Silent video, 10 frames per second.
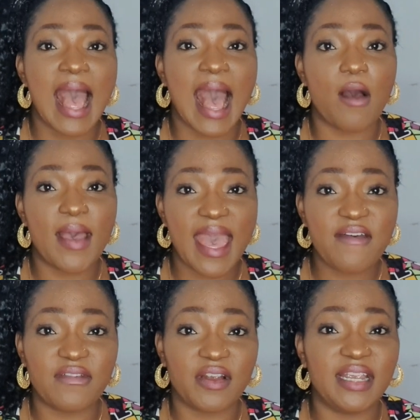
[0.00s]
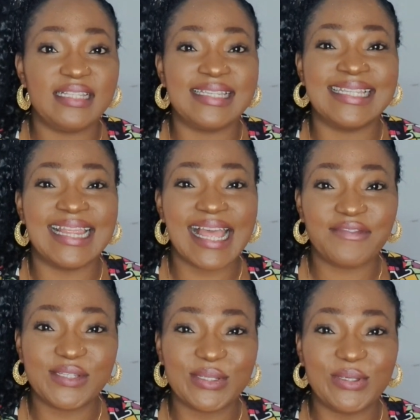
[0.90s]
However, it is
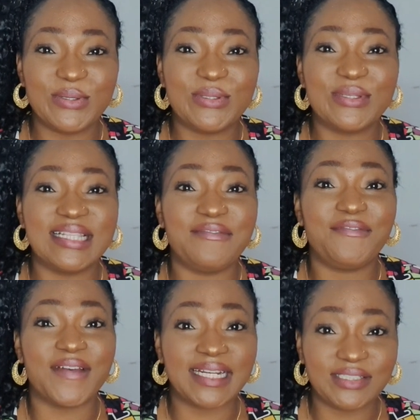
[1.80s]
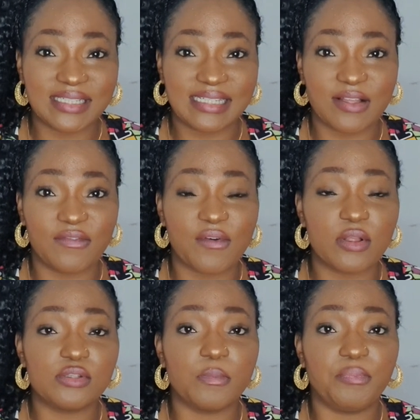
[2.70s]
left to you to defend yourself
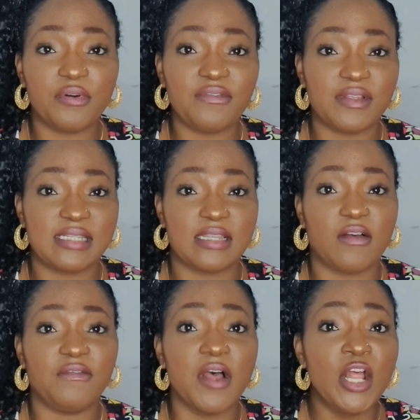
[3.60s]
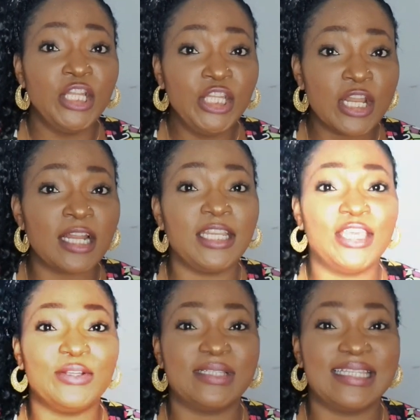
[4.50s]
or to prove yourself not
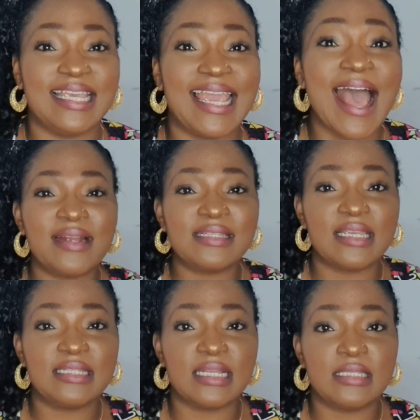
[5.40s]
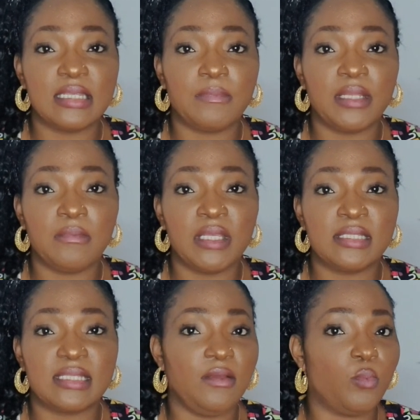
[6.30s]
guilty. Migrant intent simply
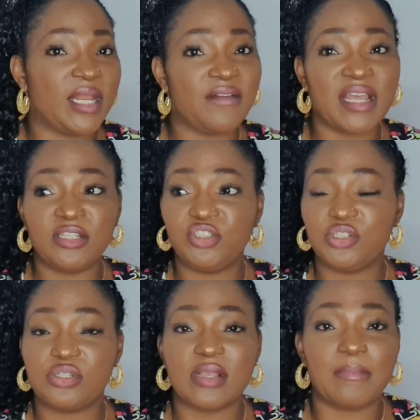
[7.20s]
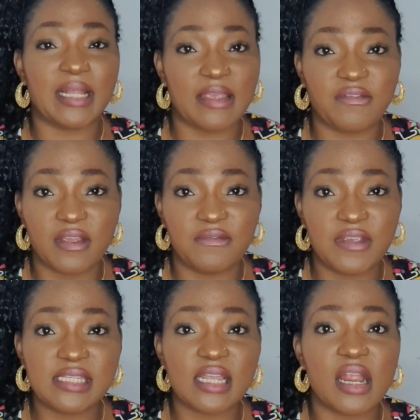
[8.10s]
means whenever you choose to apply for a
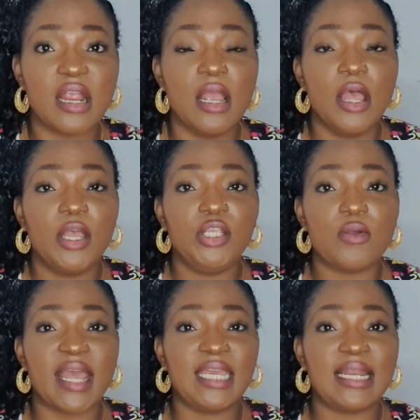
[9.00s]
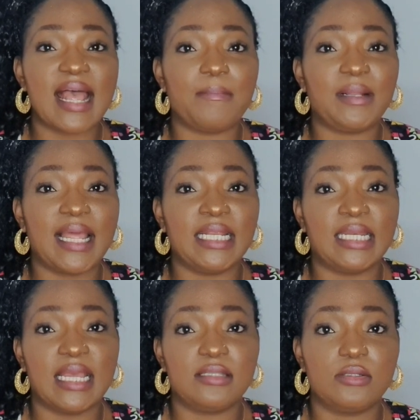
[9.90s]
visa, you are either applying
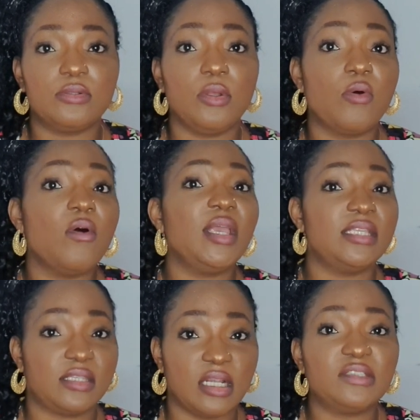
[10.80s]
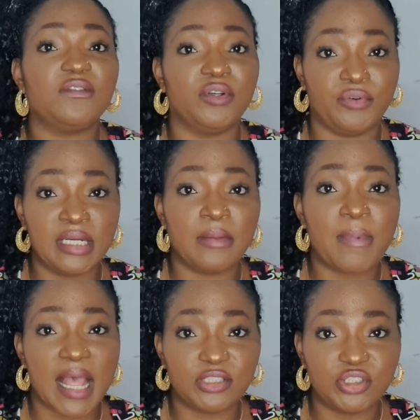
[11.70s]
there to go in search for greener
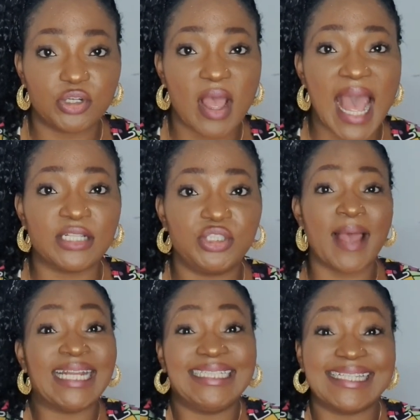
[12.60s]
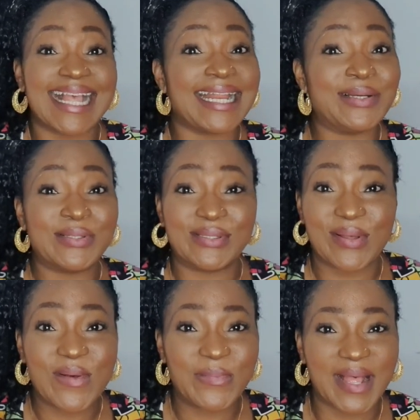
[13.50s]
pasture and might decide not to
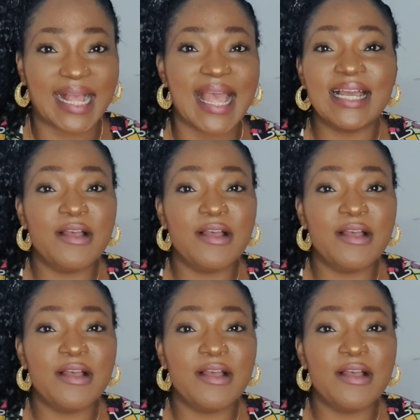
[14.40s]
come back.